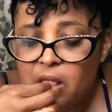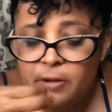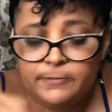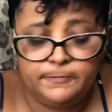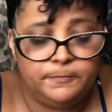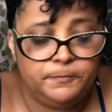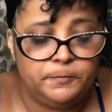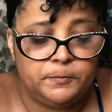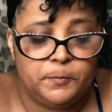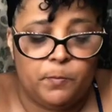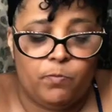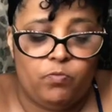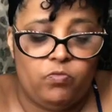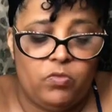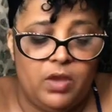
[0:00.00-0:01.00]

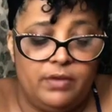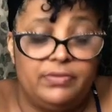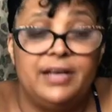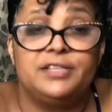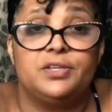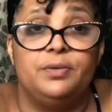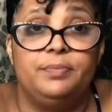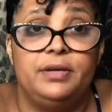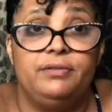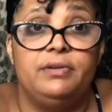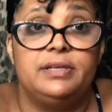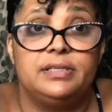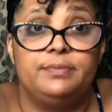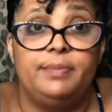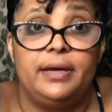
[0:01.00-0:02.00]
That's going to be the
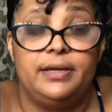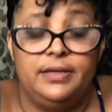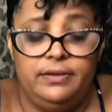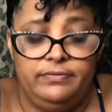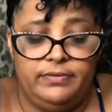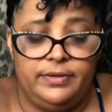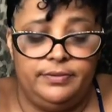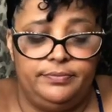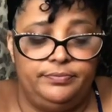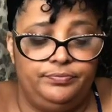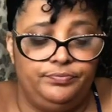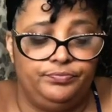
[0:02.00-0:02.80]
rest of my evening.